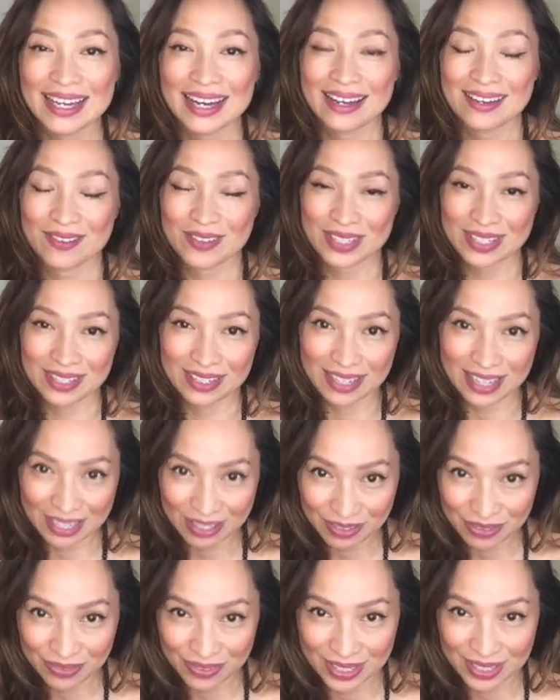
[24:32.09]
It was a lot
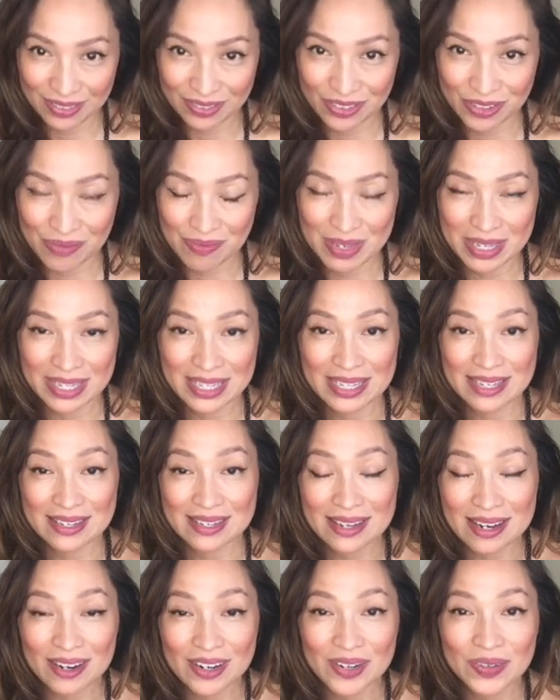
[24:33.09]
of fun for me to
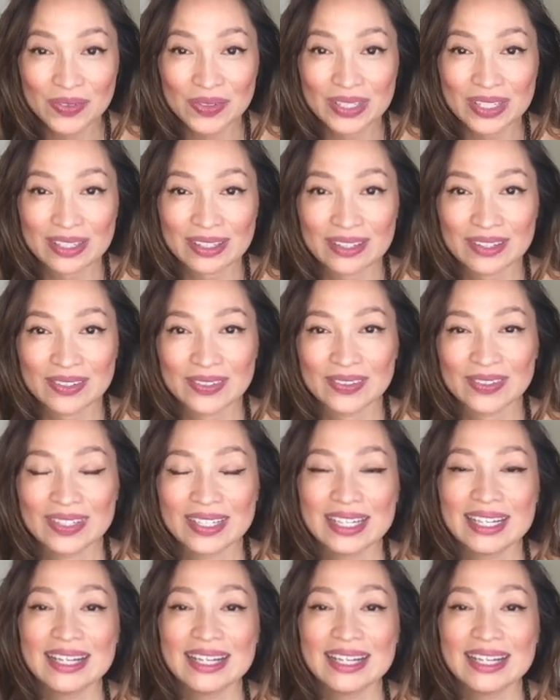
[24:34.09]
share it with you.